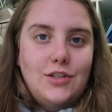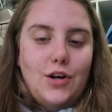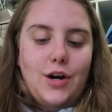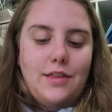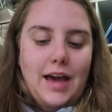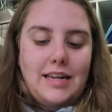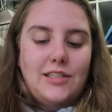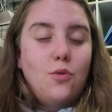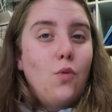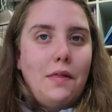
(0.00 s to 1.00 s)
So that
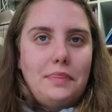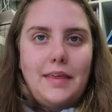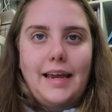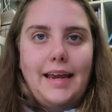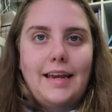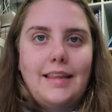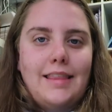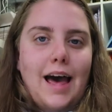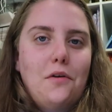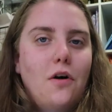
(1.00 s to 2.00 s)
is the one thing
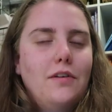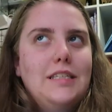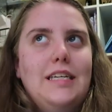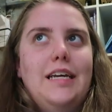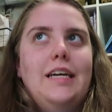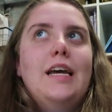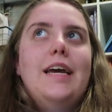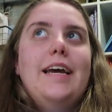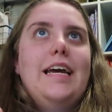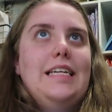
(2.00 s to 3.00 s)
that obviously
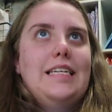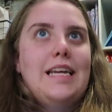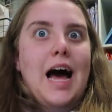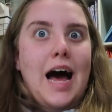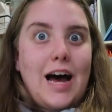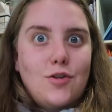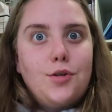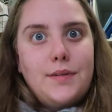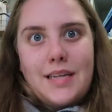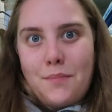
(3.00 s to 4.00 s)
isn't
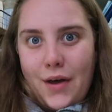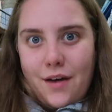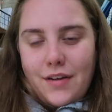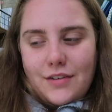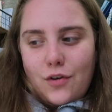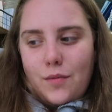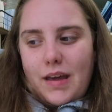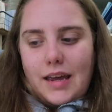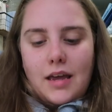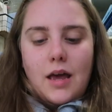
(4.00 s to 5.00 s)
100% perfect for
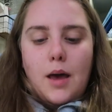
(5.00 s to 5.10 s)
me,